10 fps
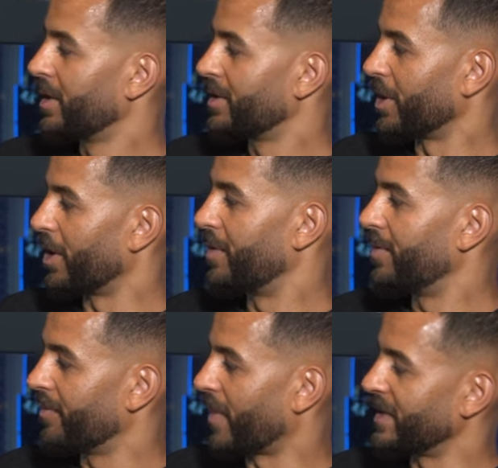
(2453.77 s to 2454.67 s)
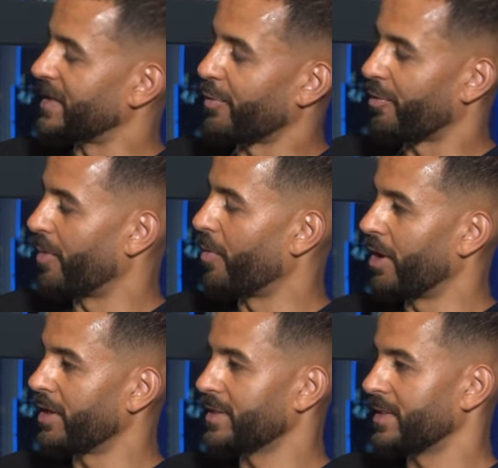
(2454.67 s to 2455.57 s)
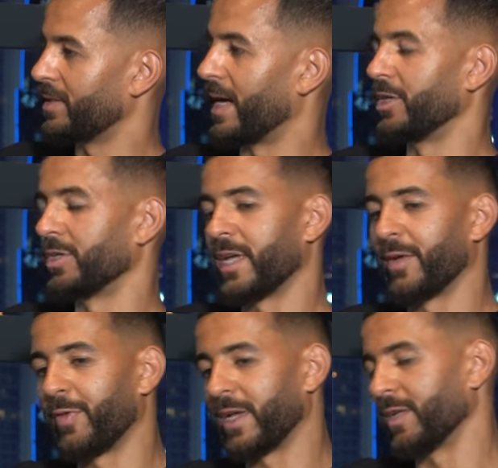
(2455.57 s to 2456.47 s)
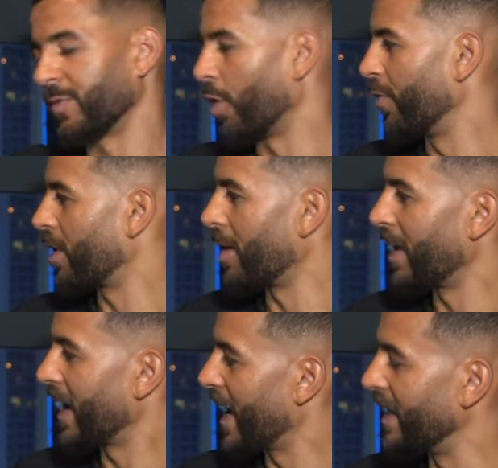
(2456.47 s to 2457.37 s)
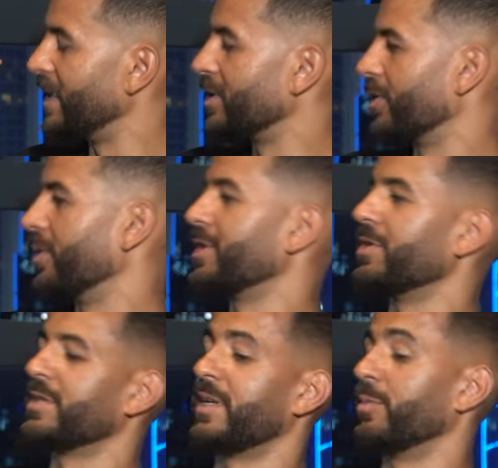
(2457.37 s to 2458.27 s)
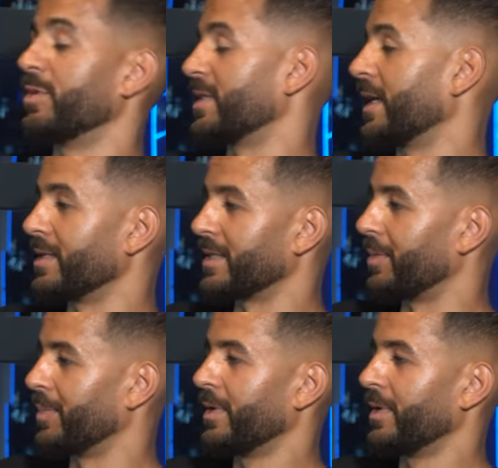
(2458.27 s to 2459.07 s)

certain mindset frameworks that are just effective to overcome like any internal issues and it will just stay the same.